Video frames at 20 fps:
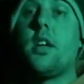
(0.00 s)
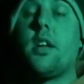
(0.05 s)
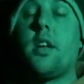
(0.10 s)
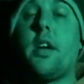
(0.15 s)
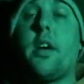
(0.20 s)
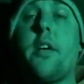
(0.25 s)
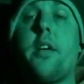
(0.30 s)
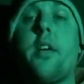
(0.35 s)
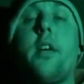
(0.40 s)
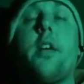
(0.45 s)

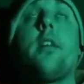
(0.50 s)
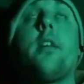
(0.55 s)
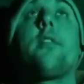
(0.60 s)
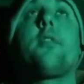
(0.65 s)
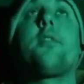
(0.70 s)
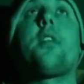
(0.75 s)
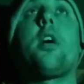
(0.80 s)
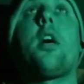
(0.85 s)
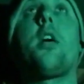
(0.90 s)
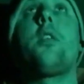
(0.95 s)
So
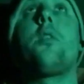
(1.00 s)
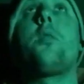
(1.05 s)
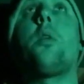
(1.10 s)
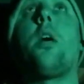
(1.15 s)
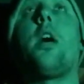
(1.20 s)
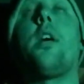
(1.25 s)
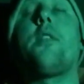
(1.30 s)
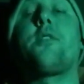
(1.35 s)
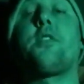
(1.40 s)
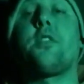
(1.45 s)
I've just
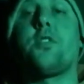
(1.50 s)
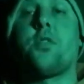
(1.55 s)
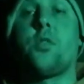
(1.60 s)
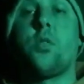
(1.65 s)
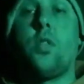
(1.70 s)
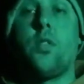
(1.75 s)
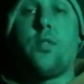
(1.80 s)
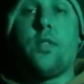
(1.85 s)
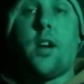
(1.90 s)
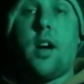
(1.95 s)
sort of like
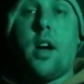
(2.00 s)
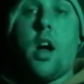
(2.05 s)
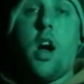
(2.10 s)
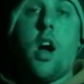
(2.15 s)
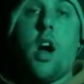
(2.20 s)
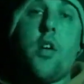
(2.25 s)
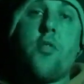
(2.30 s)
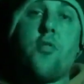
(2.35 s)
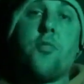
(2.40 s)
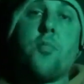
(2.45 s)
honed my
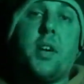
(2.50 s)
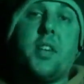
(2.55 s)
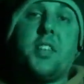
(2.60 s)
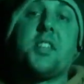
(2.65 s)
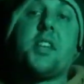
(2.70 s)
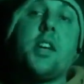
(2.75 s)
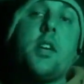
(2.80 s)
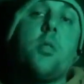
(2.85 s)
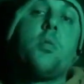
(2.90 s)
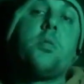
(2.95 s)
skills
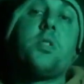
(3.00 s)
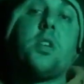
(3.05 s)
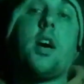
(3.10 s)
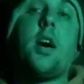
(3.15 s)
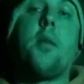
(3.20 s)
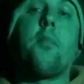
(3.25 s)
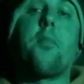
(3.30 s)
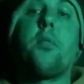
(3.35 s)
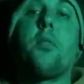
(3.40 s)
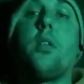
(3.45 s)
up
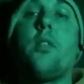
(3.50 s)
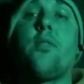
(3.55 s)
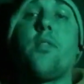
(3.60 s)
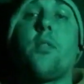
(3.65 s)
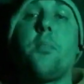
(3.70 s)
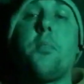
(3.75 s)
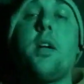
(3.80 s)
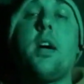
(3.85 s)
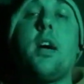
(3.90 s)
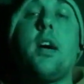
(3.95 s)
from there,
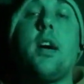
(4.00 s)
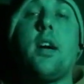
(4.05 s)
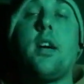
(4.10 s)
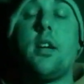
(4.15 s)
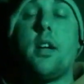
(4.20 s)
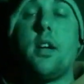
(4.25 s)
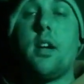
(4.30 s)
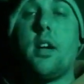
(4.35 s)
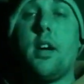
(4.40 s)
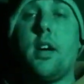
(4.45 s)

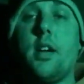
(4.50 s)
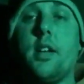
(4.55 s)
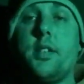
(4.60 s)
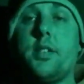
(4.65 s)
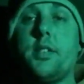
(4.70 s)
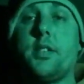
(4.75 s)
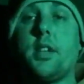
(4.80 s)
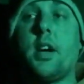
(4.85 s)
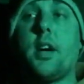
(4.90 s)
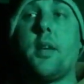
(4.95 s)
and
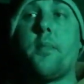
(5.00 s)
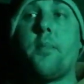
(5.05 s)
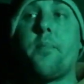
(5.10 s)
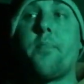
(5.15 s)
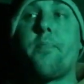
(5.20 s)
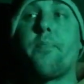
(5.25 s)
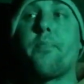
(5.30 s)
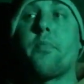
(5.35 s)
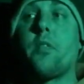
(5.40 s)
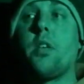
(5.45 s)

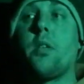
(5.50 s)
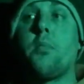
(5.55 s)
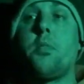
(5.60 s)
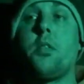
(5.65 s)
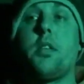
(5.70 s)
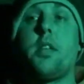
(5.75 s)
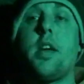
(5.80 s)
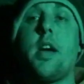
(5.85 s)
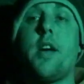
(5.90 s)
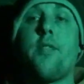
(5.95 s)
put the effort
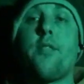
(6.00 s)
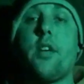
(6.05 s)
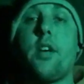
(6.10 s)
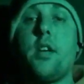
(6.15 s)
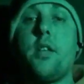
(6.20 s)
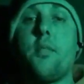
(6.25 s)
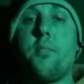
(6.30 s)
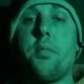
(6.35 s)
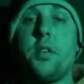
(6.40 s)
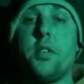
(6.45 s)
in, put the
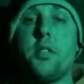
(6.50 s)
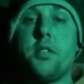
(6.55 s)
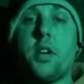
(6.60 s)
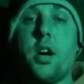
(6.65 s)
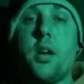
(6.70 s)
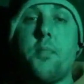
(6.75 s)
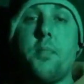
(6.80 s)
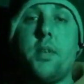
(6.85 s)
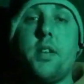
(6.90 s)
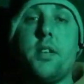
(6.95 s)
time in, and
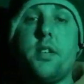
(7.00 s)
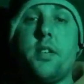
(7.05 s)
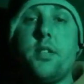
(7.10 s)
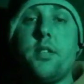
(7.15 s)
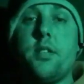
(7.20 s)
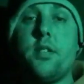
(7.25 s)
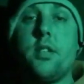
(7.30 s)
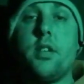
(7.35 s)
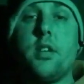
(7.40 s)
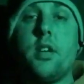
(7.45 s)

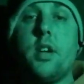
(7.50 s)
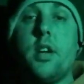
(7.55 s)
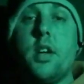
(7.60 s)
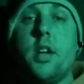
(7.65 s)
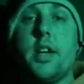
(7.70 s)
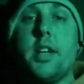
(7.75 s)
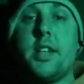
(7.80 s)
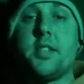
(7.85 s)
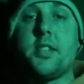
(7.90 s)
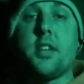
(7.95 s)
it starts
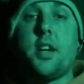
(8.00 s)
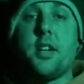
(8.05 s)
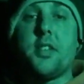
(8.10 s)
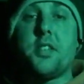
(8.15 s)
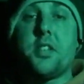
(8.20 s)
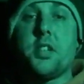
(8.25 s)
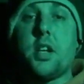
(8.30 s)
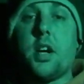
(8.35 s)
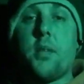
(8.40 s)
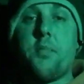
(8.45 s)
to come
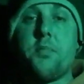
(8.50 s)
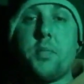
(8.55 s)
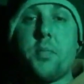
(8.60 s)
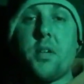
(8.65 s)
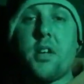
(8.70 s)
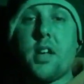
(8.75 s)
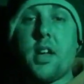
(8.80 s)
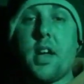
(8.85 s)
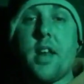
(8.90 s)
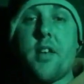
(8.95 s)
together a
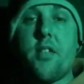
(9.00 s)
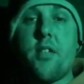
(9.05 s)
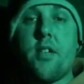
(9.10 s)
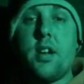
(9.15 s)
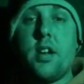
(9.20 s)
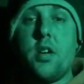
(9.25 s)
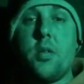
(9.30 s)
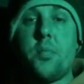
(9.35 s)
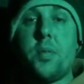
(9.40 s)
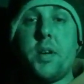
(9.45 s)
little bit now.